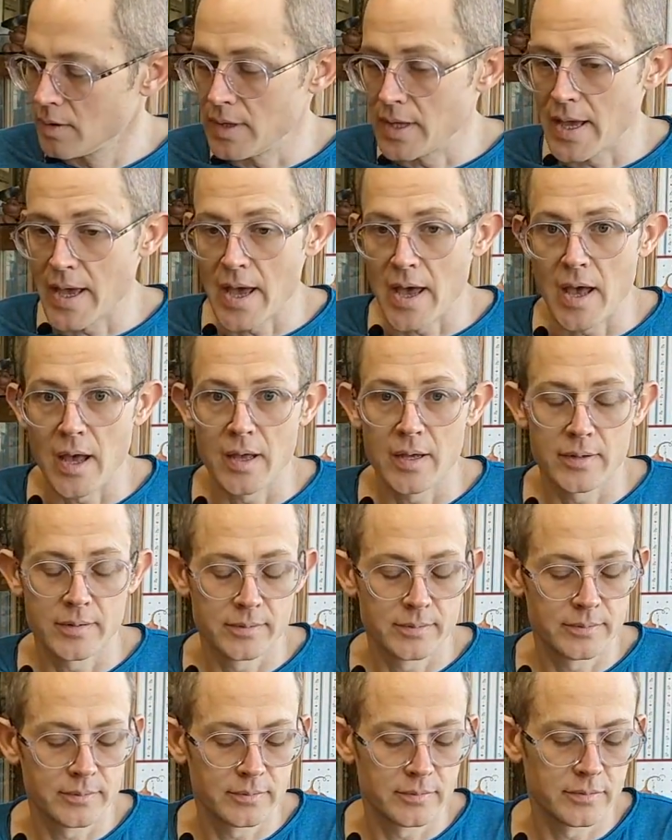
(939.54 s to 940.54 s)

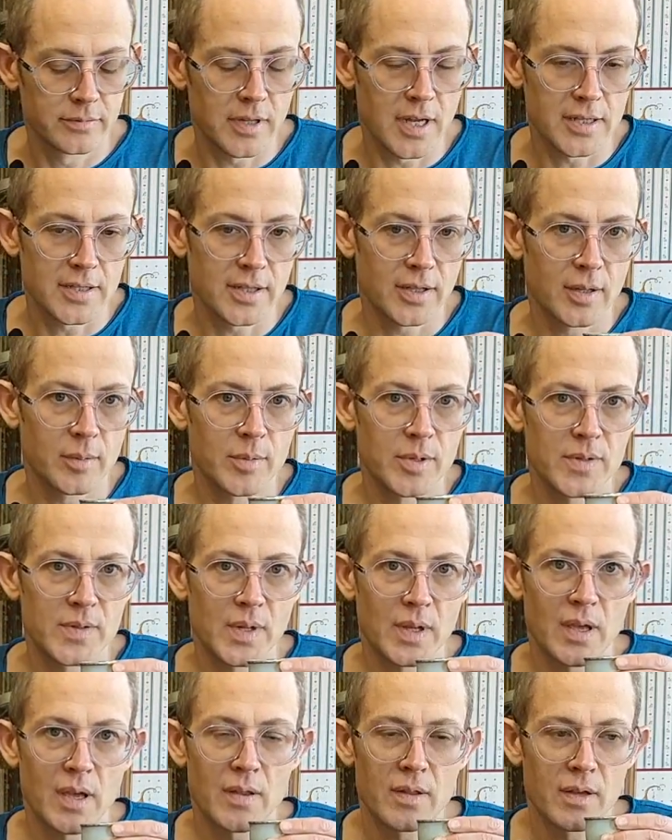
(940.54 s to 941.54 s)
Yeah, lots of good
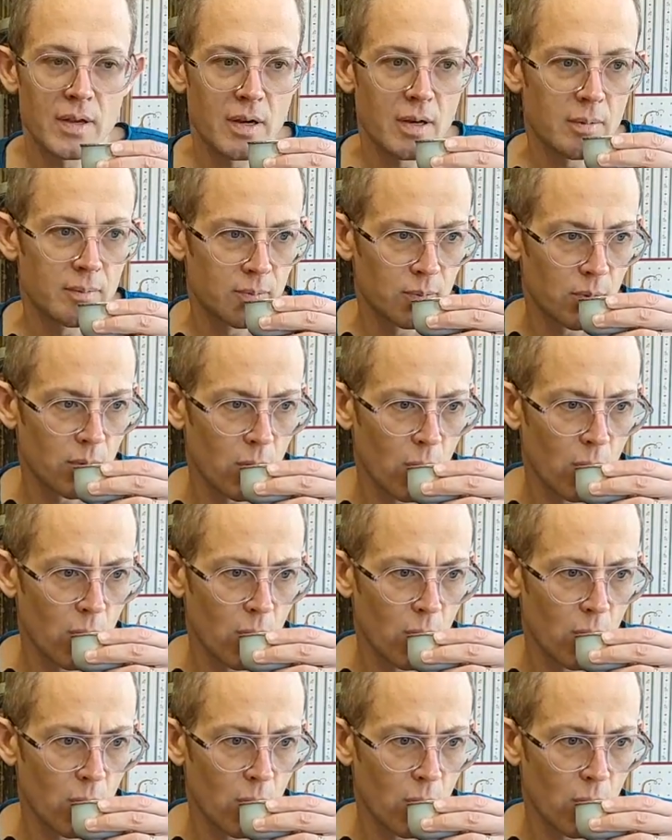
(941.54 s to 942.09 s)
music out there.